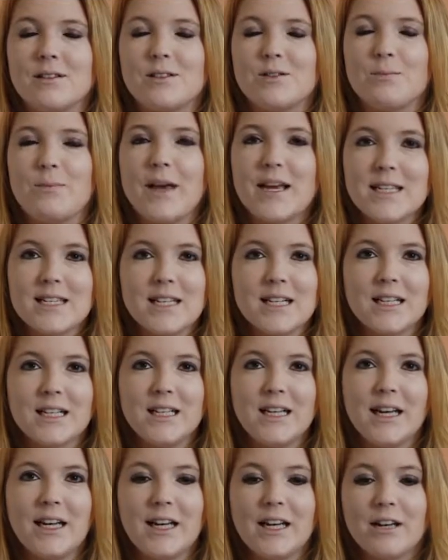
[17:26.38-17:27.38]

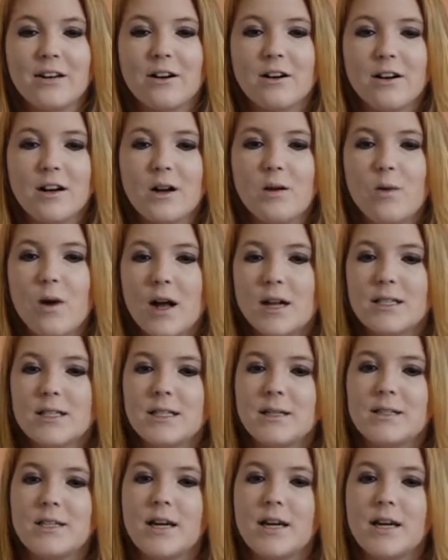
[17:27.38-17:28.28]
Basically, you're going to want to